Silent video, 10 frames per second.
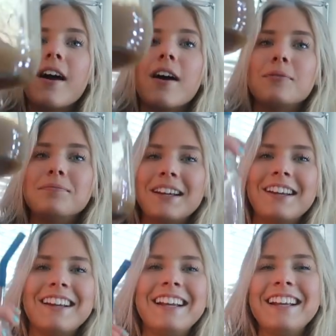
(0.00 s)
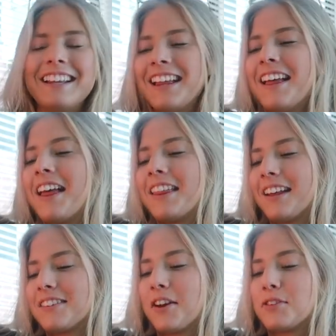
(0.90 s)
up.
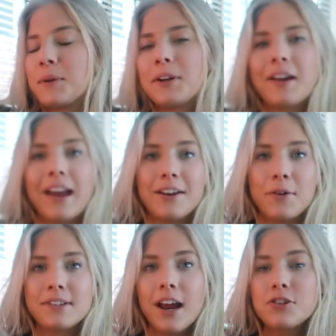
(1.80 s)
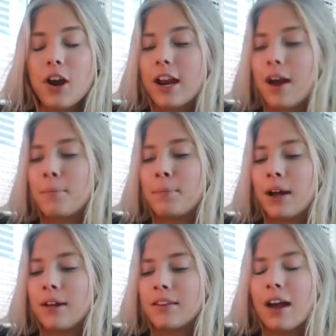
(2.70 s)
That sounds weird. Okay, no, it's not dried up,
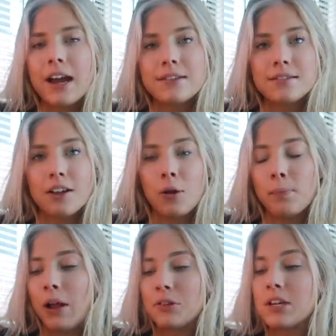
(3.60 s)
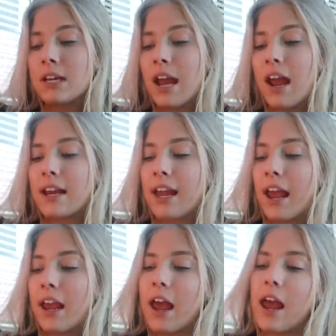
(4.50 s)
but the ice is all melted,
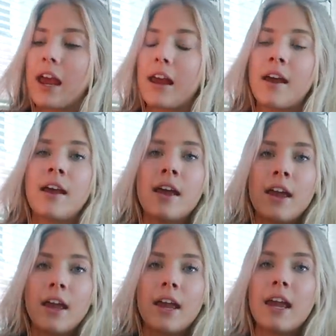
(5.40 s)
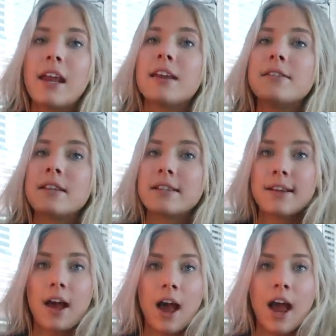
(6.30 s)
aka it is
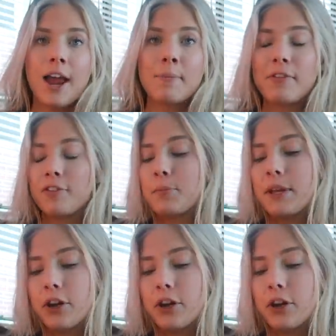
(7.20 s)
time for me